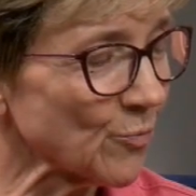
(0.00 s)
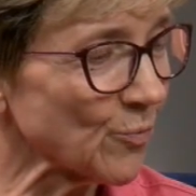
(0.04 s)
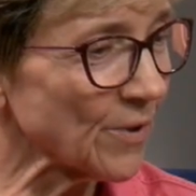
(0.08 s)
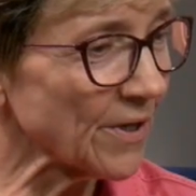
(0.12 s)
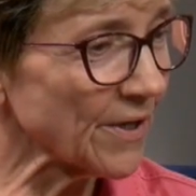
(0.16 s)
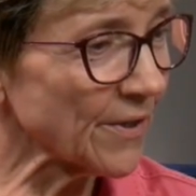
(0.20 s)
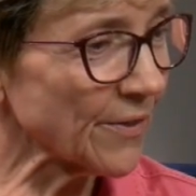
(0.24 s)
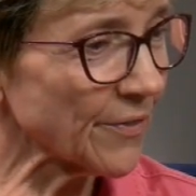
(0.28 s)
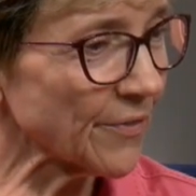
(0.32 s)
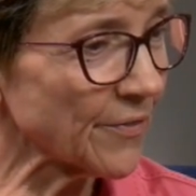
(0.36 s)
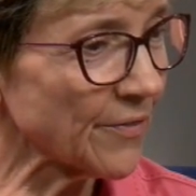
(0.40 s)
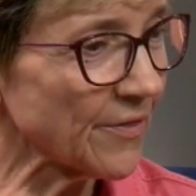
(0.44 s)

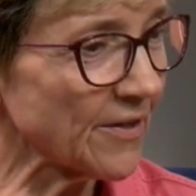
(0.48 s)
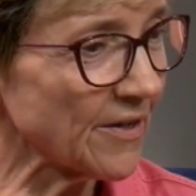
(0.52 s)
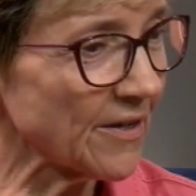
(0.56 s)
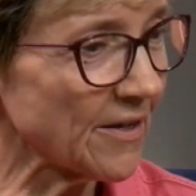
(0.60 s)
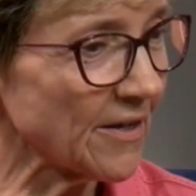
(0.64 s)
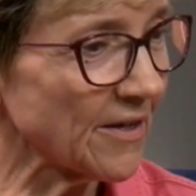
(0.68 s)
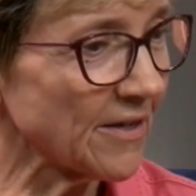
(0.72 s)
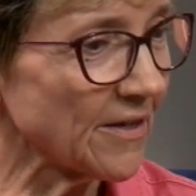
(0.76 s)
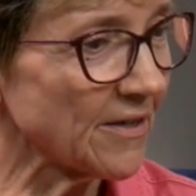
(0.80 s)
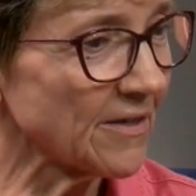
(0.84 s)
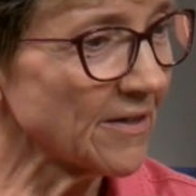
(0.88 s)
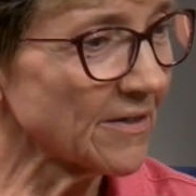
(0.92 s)
with
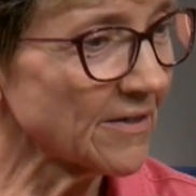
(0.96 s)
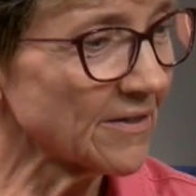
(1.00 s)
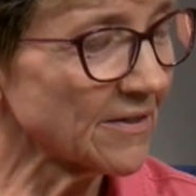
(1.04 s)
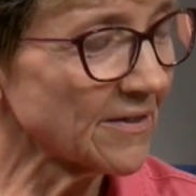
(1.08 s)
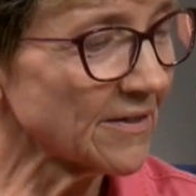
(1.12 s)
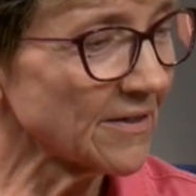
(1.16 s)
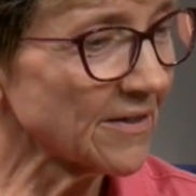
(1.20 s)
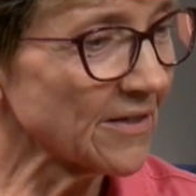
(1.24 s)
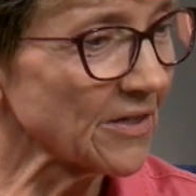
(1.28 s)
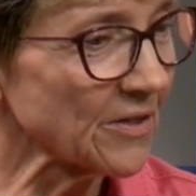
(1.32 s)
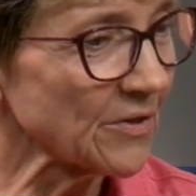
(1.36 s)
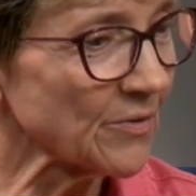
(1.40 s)
the
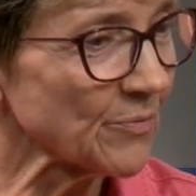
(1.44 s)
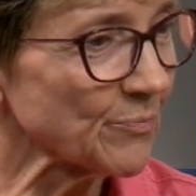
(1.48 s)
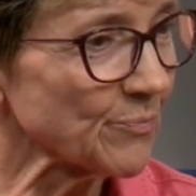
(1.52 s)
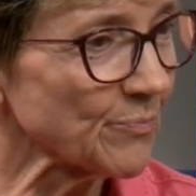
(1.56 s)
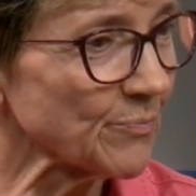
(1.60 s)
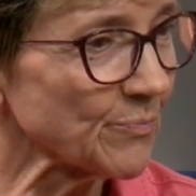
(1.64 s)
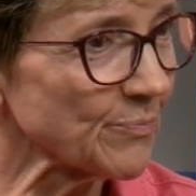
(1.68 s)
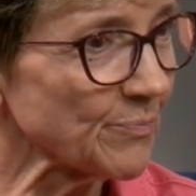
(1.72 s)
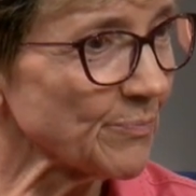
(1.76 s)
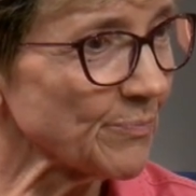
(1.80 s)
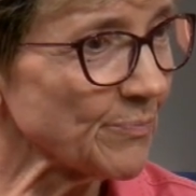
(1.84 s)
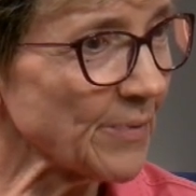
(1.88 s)

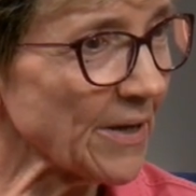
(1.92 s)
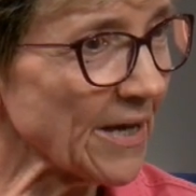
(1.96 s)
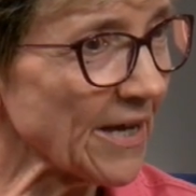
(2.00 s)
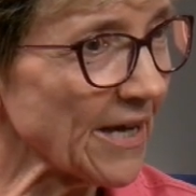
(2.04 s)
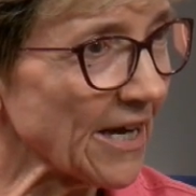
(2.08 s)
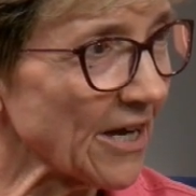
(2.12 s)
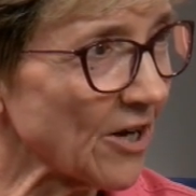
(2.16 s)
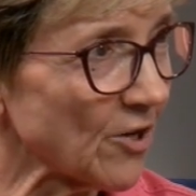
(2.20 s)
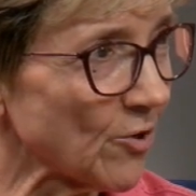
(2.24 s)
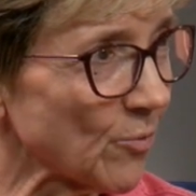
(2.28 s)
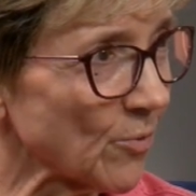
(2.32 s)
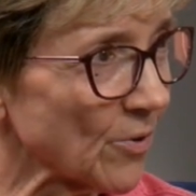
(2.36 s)

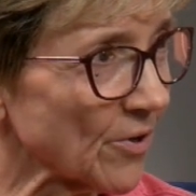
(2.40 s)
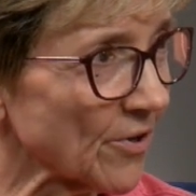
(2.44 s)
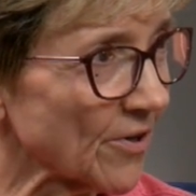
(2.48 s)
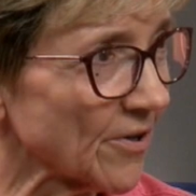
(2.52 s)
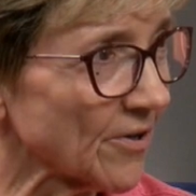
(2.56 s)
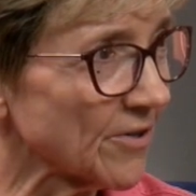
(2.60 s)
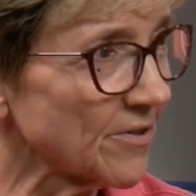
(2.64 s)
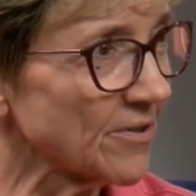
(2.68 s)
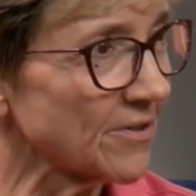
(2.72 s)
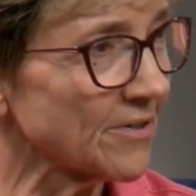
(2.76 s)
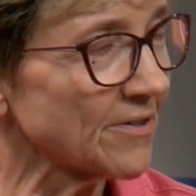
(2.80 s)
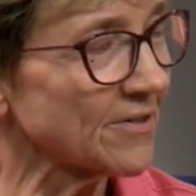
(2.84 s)

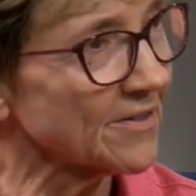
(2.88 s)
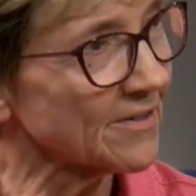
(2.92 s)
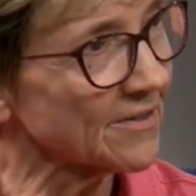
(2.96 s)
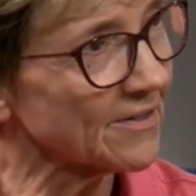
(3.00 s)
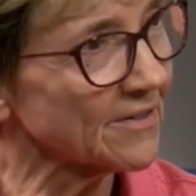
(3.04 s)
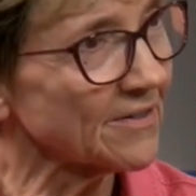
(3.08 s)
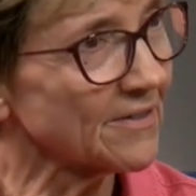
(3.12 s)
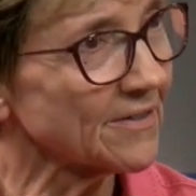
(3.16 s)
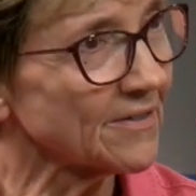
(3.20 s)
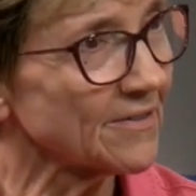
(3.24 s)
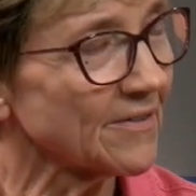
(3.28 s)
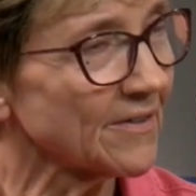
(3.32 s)
power
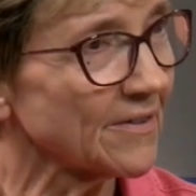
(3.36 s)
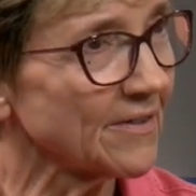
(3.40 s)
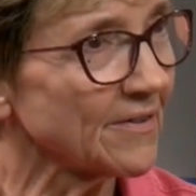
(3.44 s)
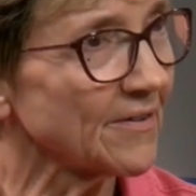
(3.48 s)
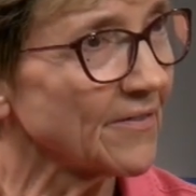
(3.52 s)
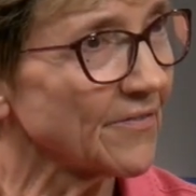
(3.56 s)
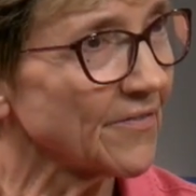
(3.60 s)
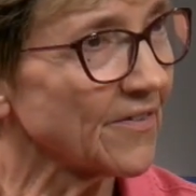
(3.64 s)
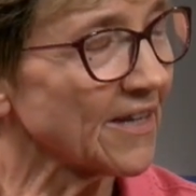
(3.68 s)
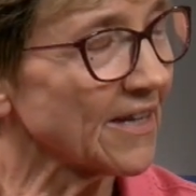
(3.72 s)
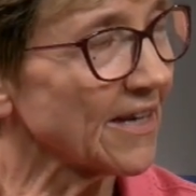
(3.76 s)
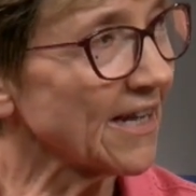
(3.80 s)

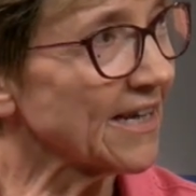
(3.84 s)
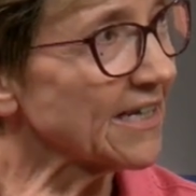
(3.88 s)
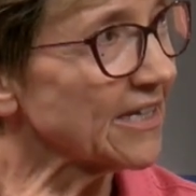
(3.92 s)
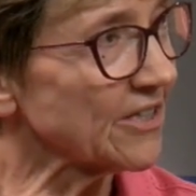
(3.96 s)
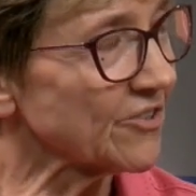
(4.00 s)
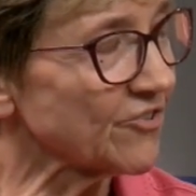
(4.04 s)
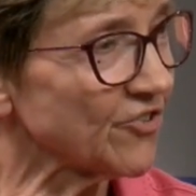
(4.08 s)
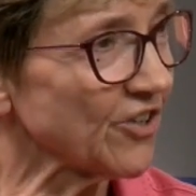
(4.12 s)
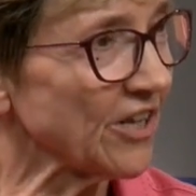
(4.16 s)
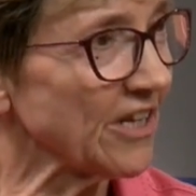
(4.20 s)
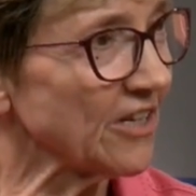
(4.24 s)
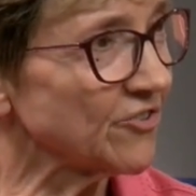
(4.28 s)
that I
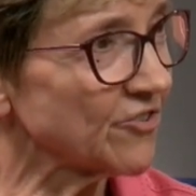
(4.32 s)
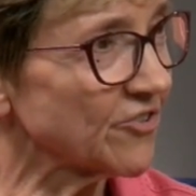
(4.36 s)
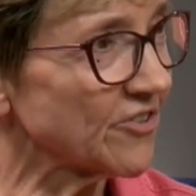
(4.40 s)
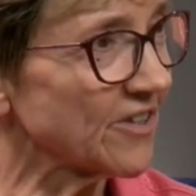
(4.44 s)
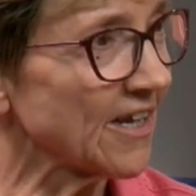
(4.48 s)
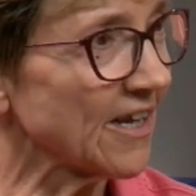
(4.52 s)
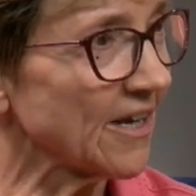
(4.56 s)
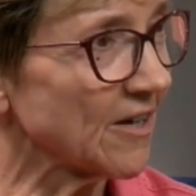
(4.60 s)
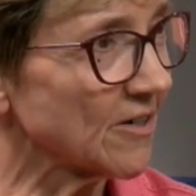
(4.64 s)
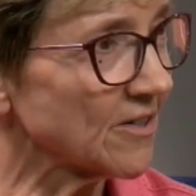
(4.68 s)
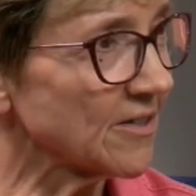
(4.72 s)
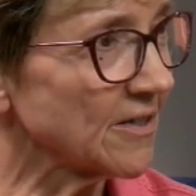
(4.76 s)
could change
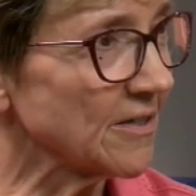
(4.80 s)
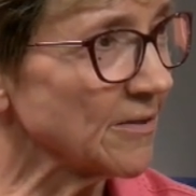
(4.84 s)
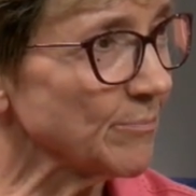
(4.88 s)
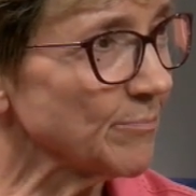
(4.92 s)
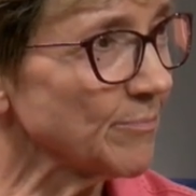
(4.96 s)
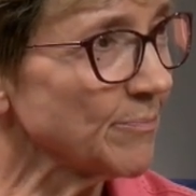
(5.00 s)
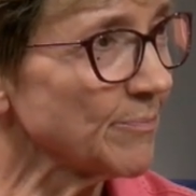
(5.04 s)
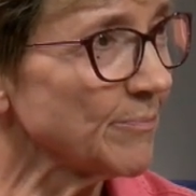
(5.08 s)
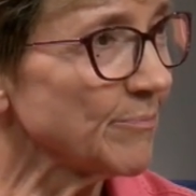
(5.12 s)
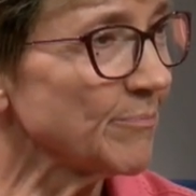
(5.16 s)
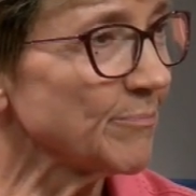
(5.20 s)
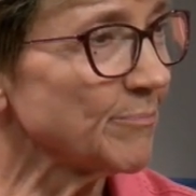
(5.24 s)
the
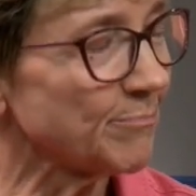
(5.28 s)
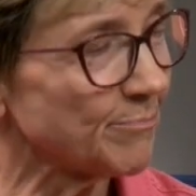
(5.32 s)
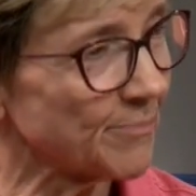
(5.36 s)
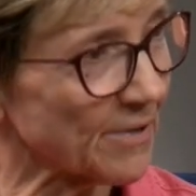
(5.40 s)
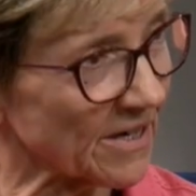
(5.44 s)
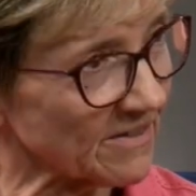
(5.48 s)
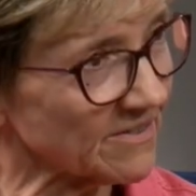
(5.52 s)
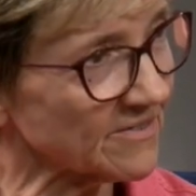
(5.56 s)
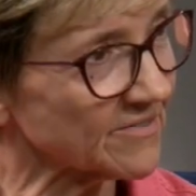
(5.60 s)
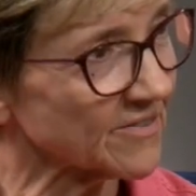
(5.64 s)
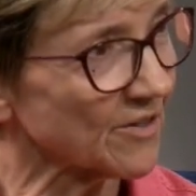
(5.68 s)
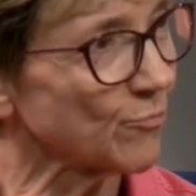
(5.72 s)
outcome
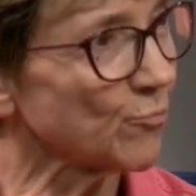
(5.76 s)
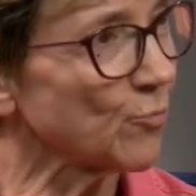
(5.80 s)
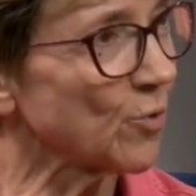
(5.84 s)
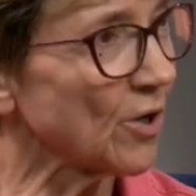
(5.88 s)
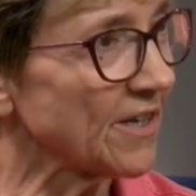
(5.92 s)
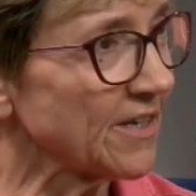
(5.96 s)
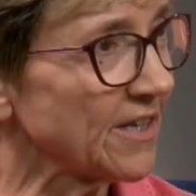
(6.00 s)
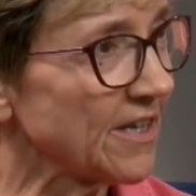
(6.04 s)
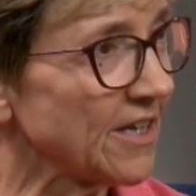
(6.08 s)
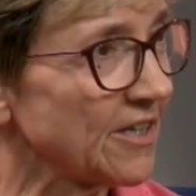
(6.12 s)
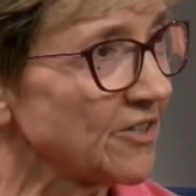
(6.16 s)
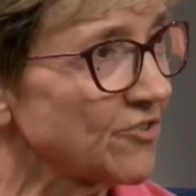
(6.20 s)
based on
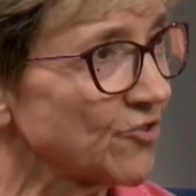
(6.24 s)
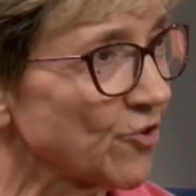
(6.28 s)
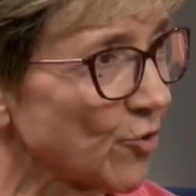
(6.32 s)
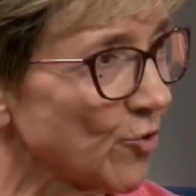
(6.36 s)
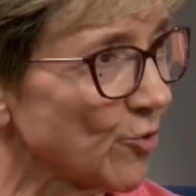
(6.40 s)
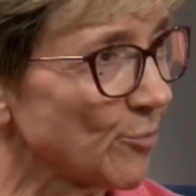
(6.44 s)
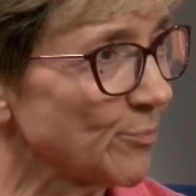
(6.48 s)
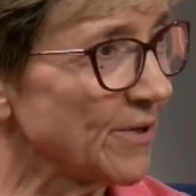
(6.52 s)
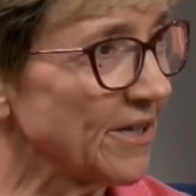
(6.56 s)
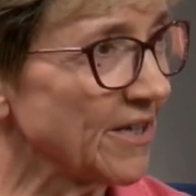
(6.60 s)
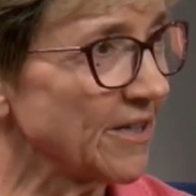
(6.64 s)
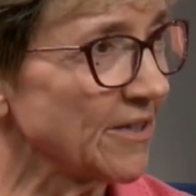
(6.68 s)
what he
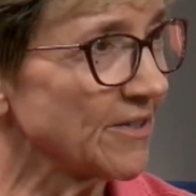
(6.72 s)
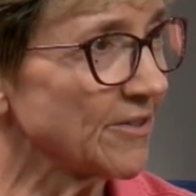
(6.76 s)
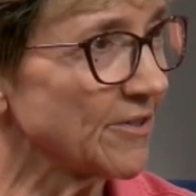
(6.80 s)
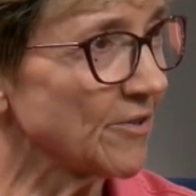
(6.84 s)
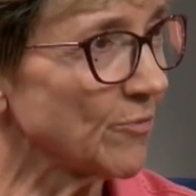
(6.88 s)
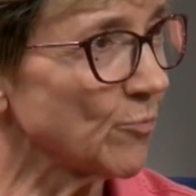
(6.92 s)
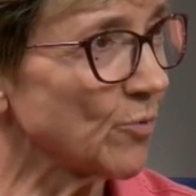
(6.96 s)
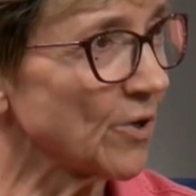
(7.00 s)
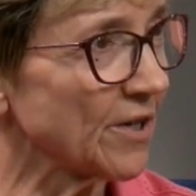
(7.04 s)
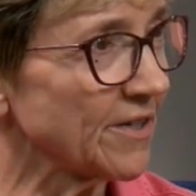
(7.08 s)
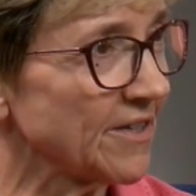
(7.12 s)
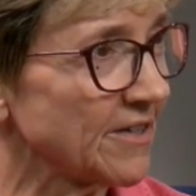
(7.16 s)
told me
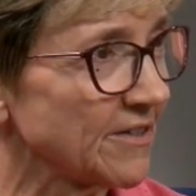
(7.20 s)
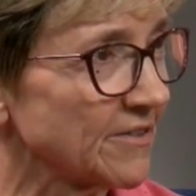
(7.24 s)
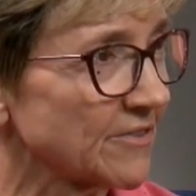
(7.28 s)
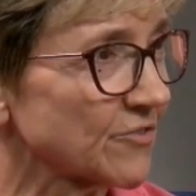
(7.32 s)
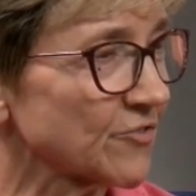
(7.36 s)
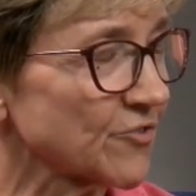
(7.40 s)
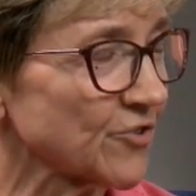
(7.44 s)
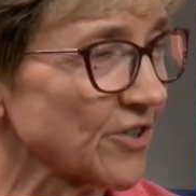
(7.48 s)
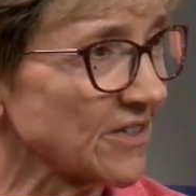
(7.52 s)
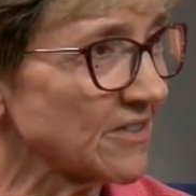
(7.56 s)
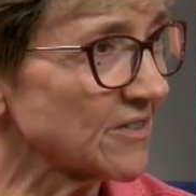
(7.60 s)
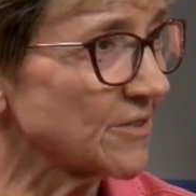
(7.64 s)
and what he
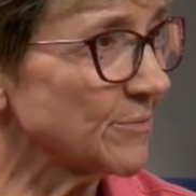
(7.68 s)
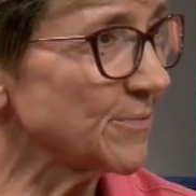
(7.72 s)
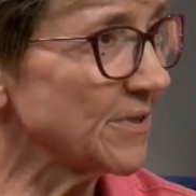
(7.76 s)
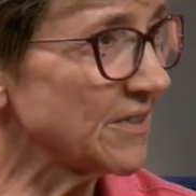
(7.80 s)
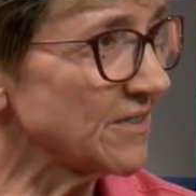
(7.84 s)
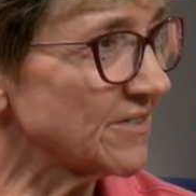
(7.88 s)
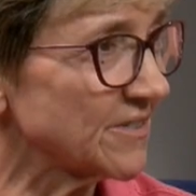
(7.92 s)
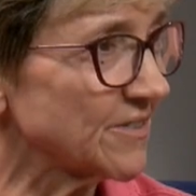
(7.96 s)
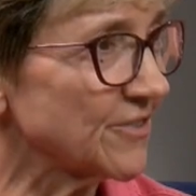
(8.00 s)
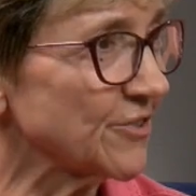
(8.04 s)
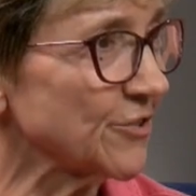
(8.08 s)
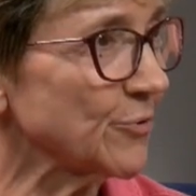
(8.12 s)
instructed
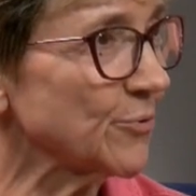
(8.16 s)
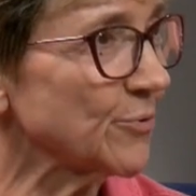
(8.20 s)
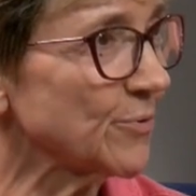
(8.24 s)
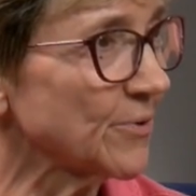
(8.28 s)
me to do.